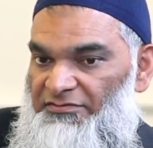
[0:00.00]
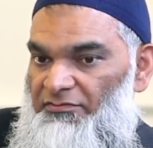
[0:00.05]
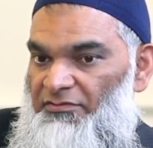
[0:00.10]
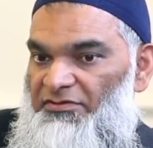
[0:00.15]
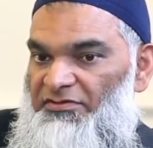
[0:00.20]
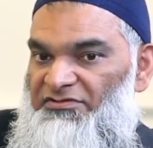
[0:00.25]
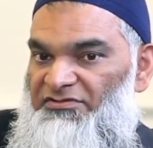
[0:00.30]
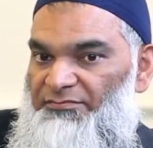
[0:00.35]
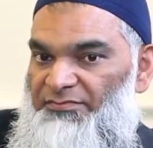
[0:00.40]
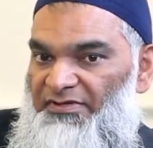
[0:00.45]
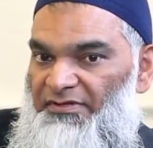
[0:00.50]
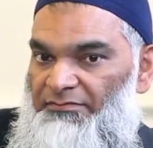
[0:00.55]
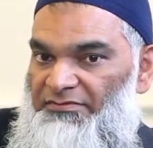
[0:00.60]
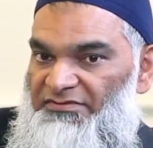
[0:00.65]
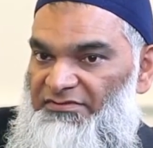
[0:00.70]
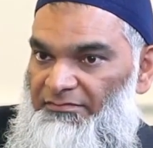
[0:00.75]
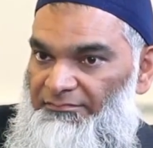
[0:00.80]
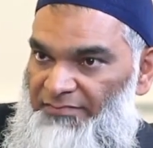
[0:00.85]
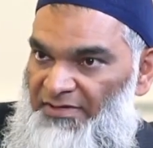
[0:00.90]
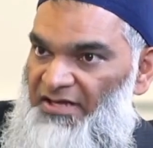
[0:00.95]
in order to be
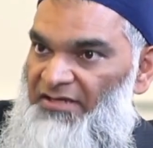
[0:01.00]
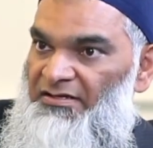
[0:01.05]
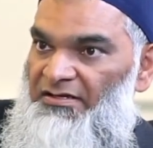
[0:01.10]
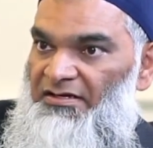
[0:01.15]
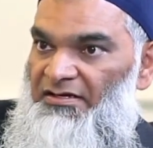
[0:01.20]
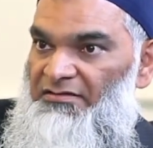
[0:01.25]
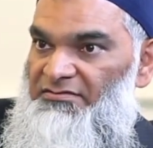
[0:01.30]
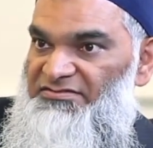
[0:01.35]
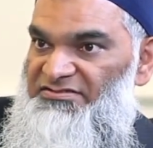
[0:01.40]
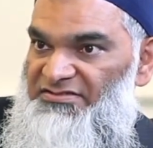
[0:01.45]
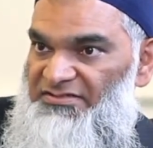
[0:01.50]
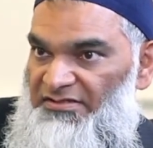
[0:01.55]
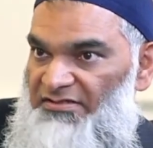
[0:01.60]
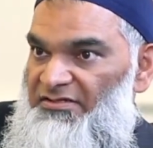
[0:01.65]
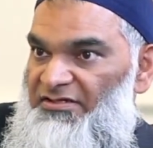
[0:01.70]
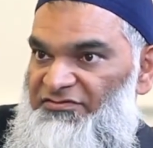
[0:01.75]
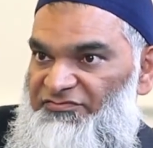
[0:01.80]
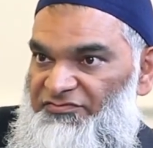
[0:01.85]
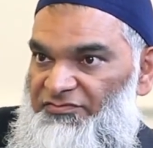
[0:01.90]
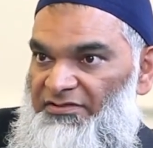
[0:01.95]
able to buy a house in a
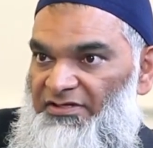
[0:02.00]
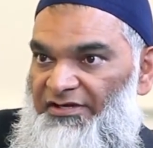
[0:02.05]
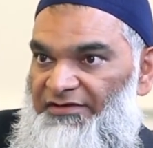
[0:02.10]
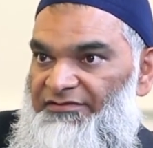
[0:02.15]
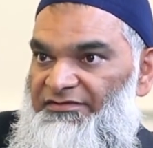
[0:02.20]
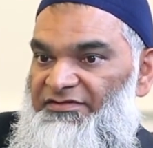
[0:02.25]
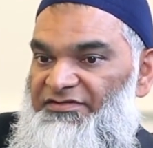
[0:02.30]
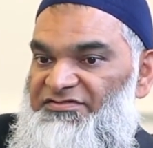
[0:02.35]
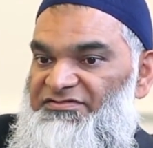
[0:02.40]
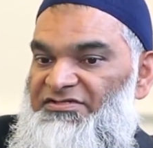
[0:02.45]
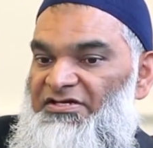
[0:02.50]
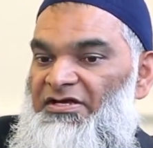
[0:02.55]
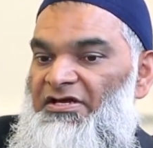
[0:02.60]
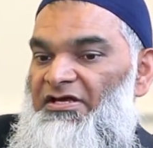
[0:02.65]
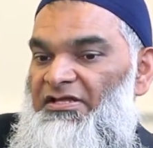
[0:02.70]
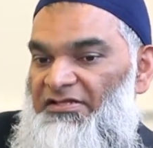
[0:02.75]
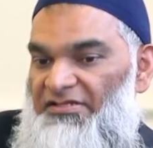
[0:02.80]
country like this,